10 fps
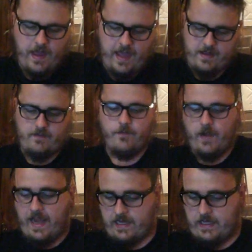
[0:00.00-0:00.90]
and
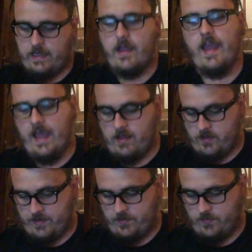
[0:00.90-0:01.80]
for any
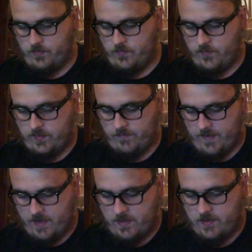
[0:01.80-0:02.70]
Alejandro Jodorowsky
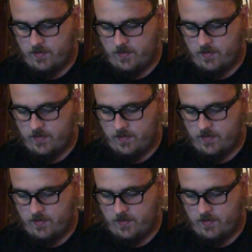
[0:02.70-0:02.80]
fan,